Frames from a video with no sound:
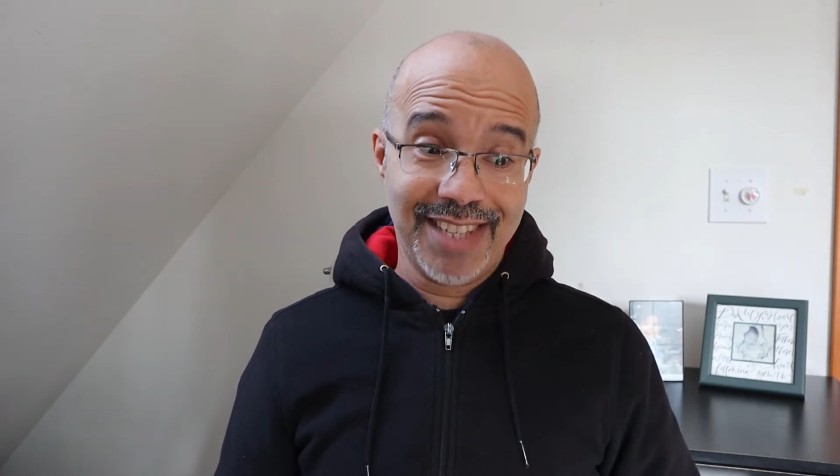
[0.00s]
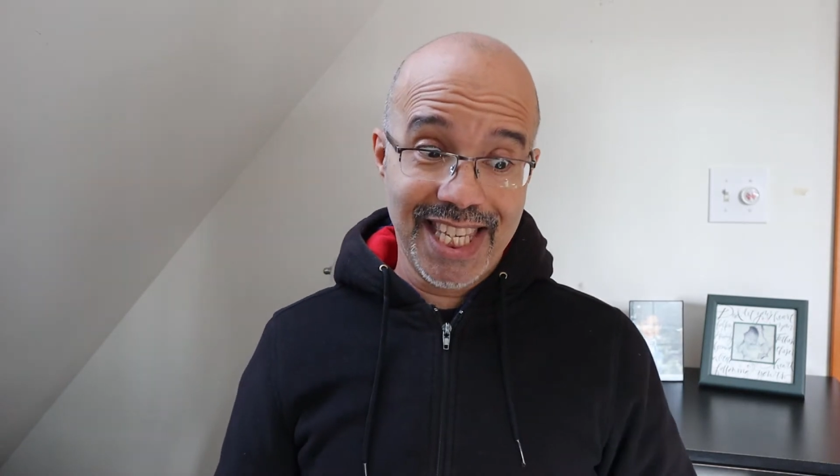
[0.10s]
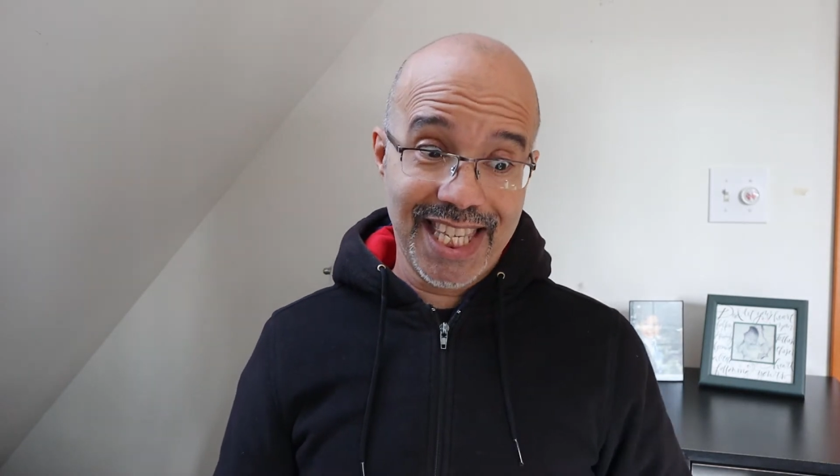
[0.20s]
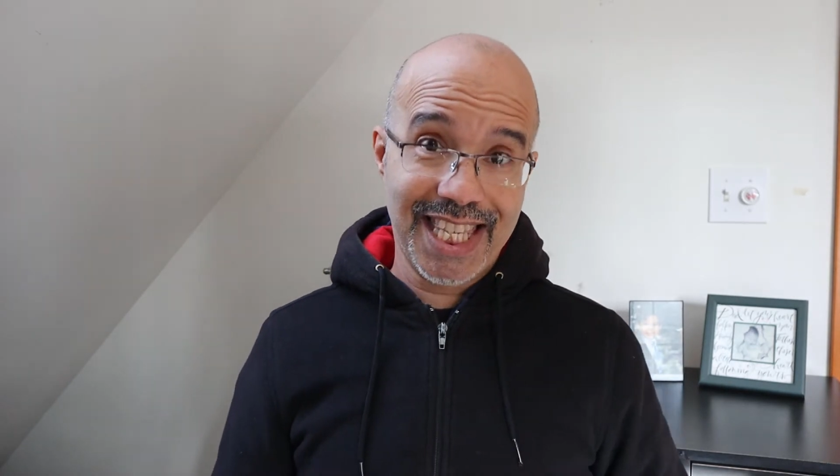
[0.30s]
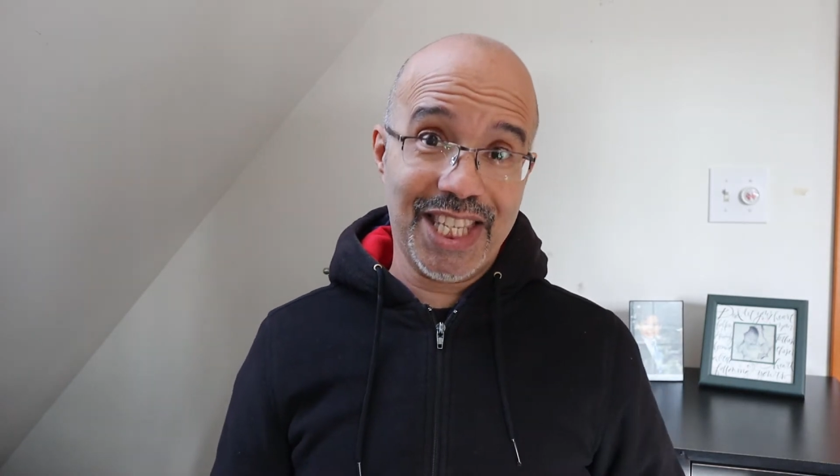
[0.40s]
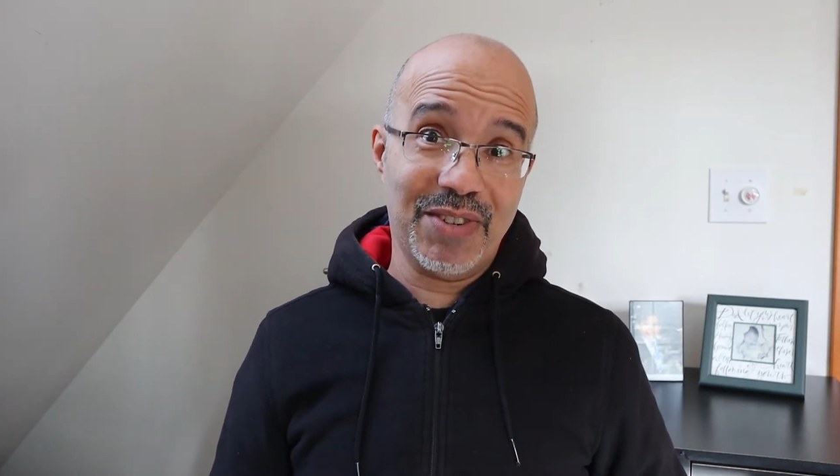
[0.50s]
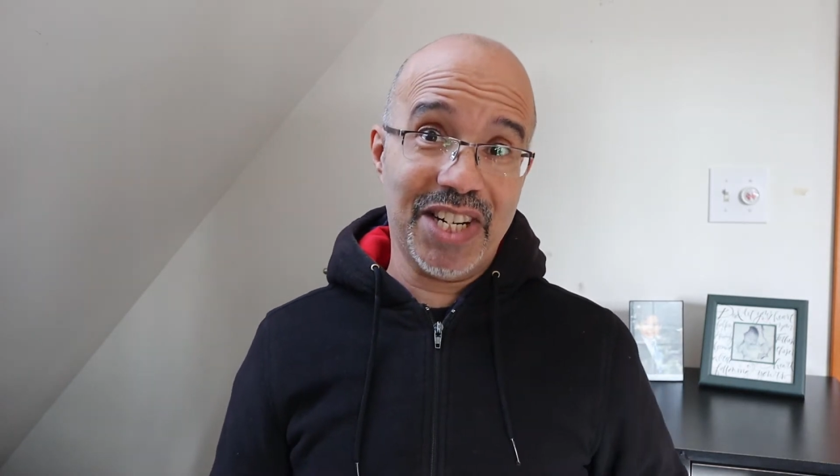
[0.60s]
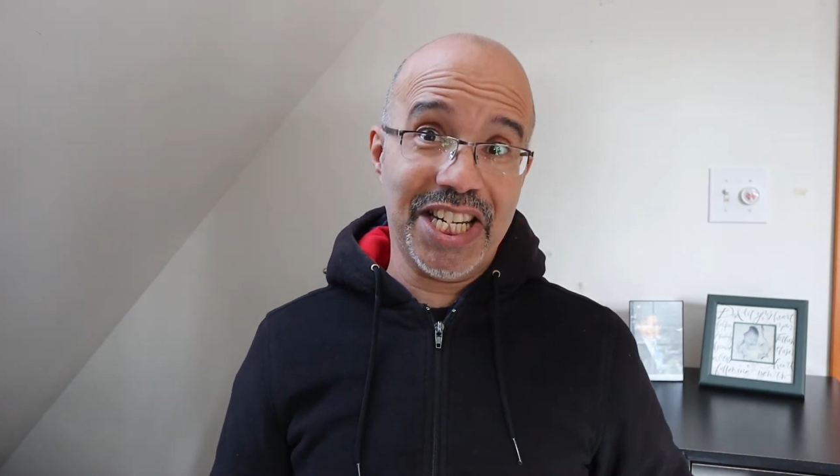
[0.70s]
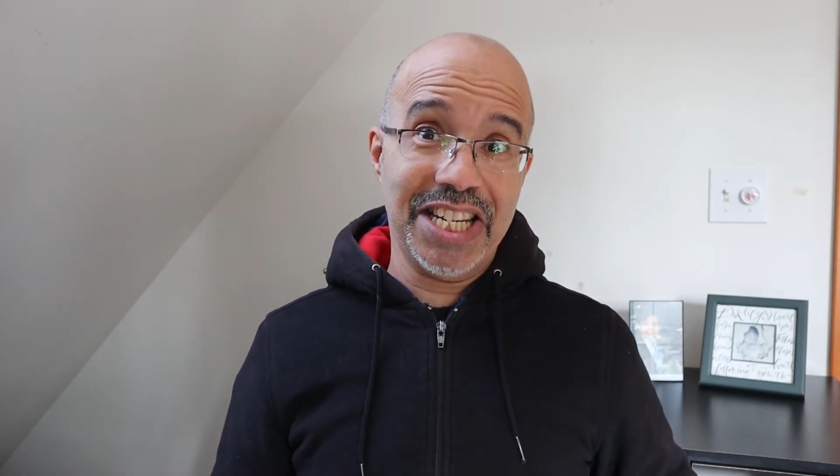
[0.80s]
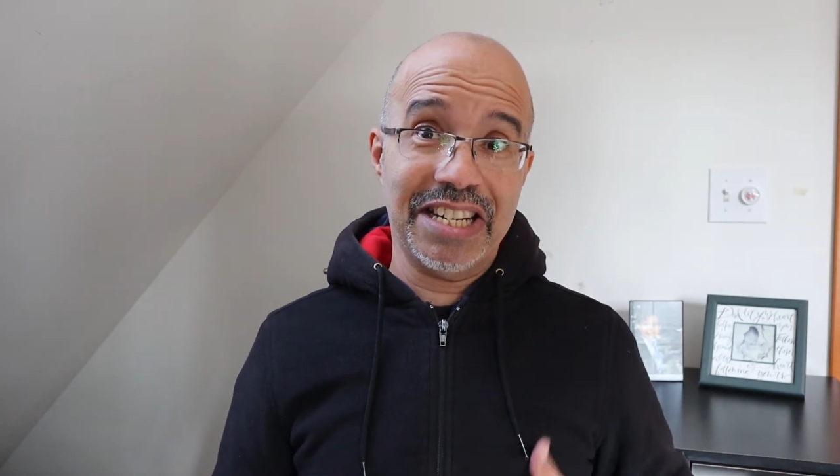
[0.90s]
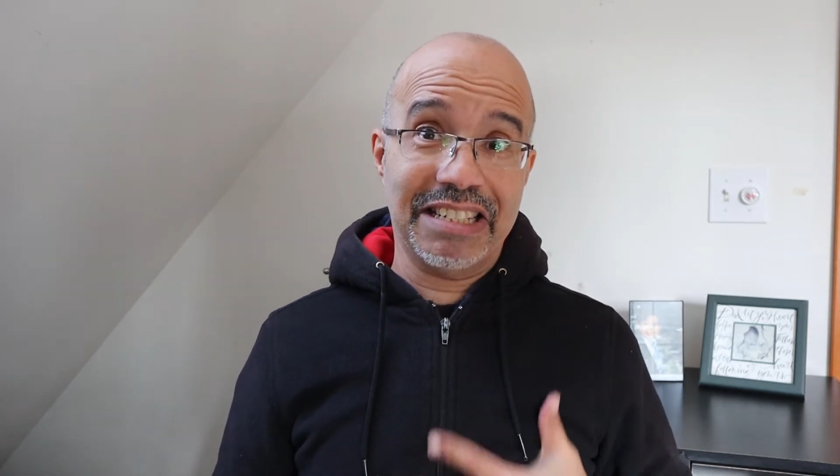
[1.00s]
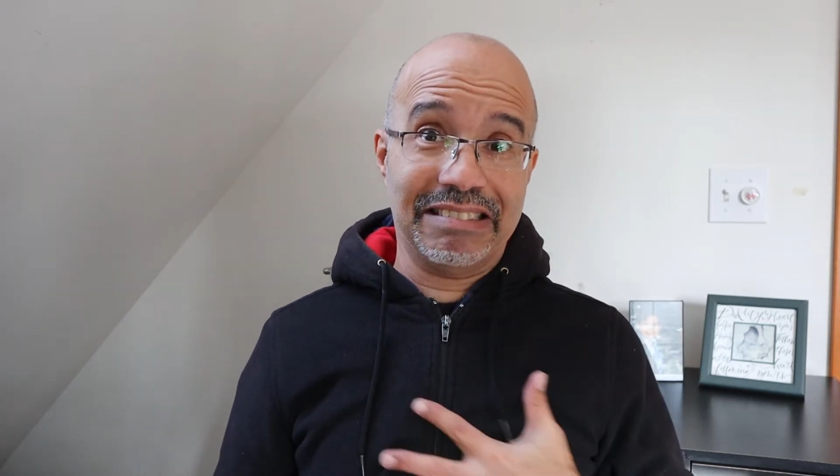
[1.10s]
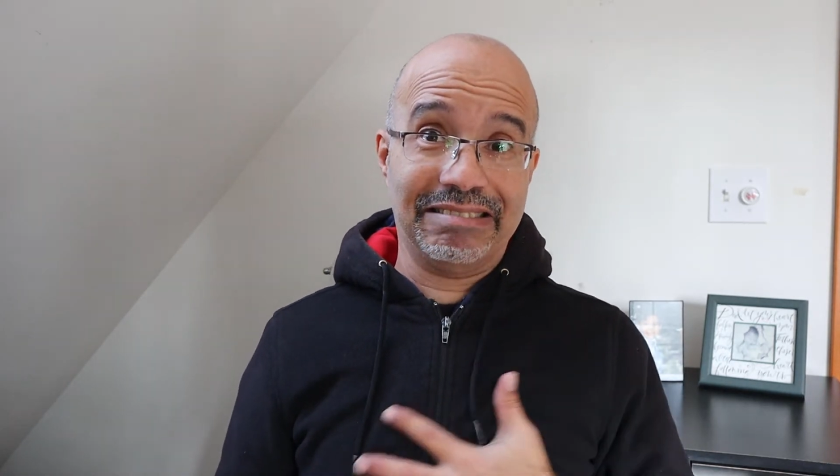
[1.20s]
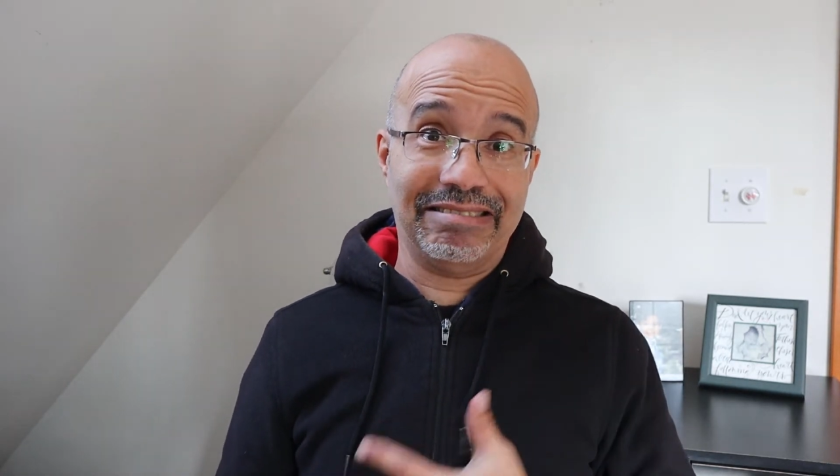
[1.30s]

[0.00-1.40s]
is this right here.